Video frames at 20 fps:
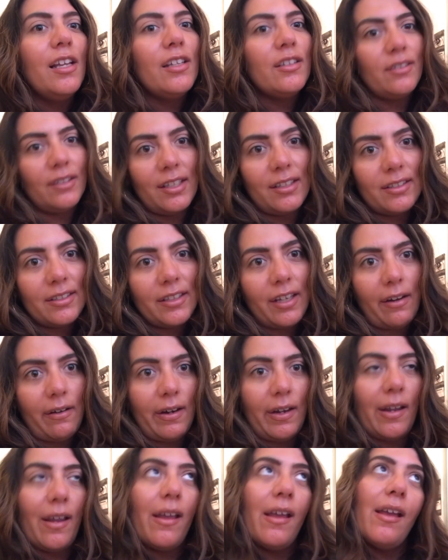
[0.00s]
So that's
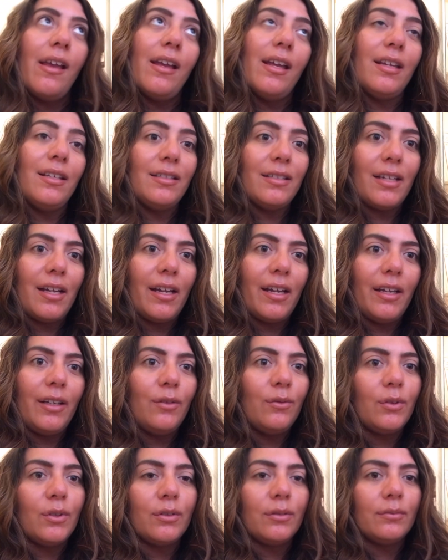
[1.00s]
scary. And
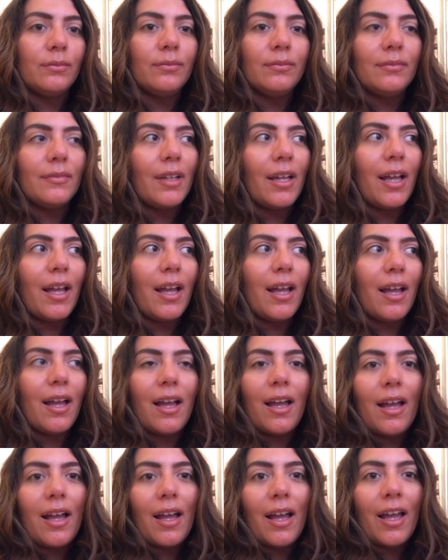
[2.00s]
dying, well,
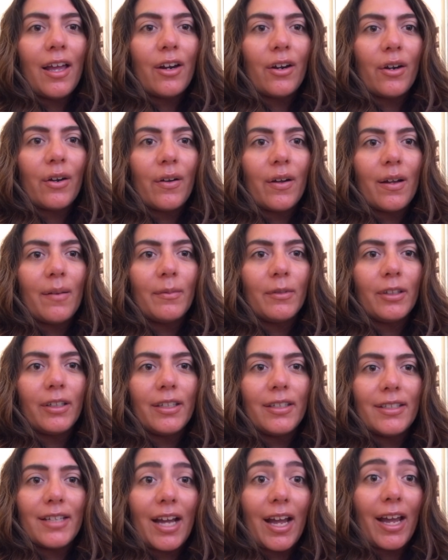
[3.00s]
I don't know how I'm going
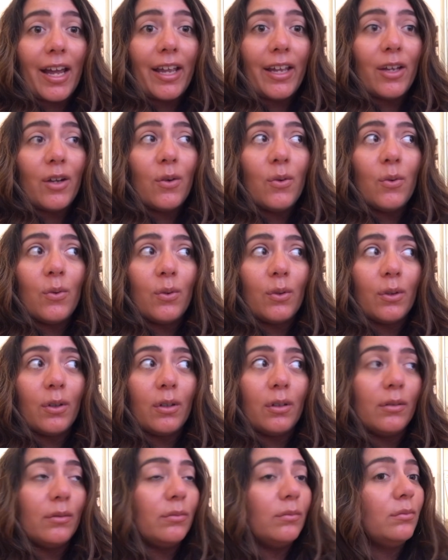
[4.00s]
to die
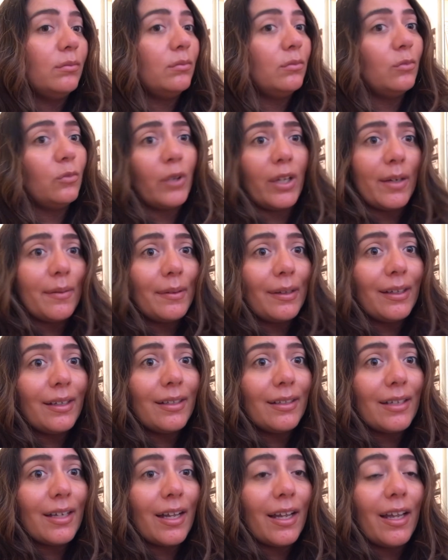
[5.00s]
or when I'm
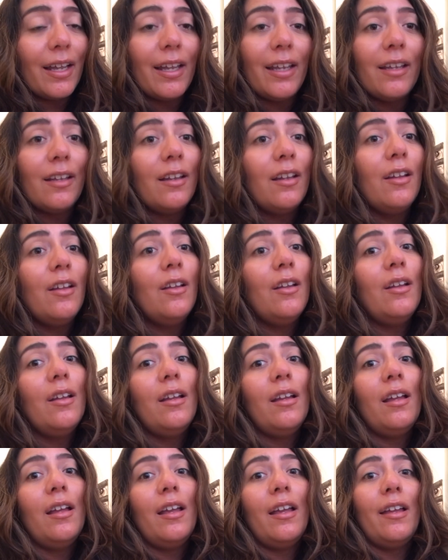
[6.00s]
going to die
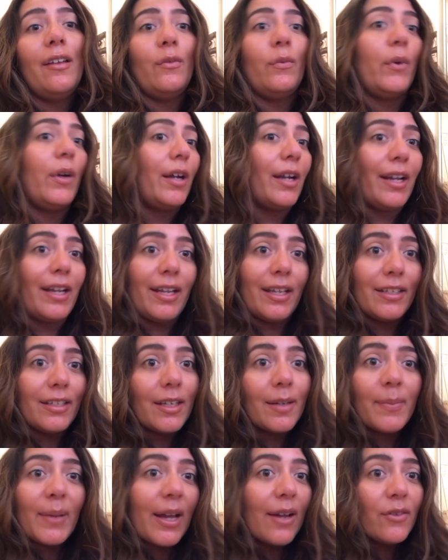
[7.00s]
and where I end
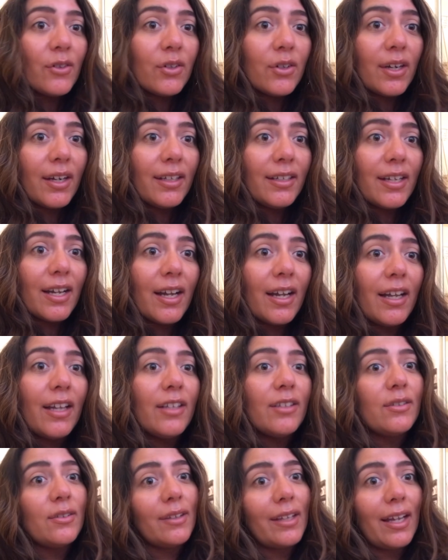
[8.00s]
up after I
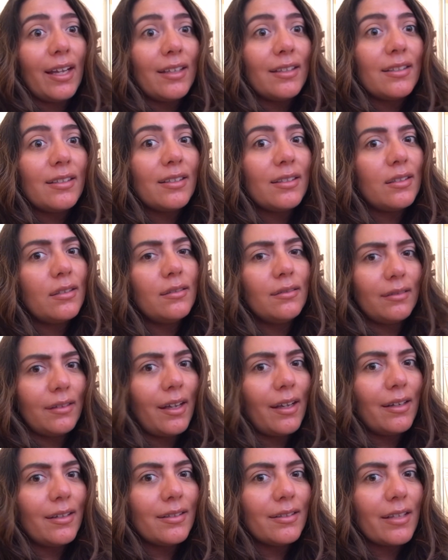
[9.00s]
die, so that's
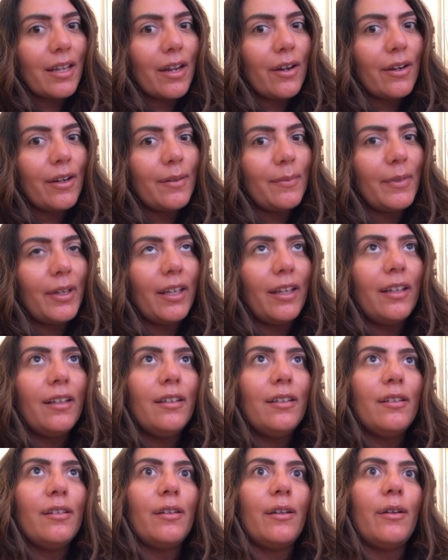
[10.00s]
kind of scary to me.
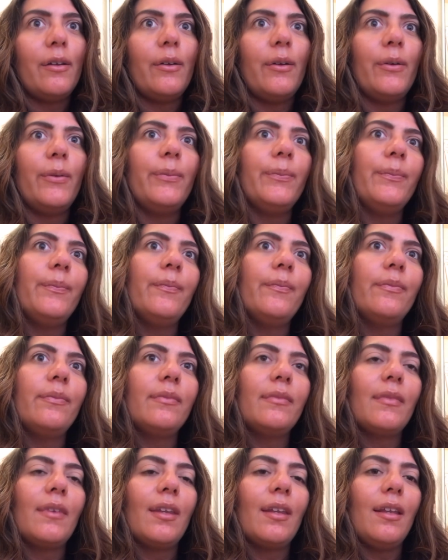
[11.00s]
So,
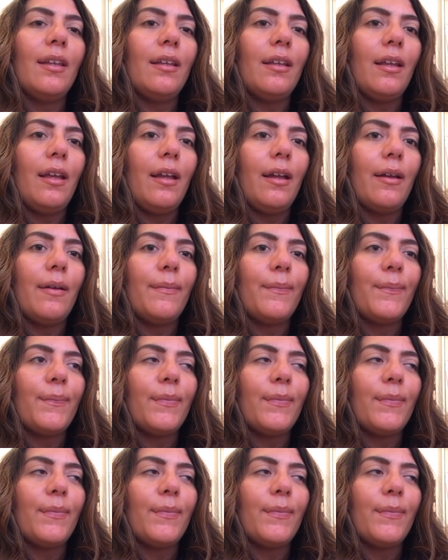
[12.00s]
yeah.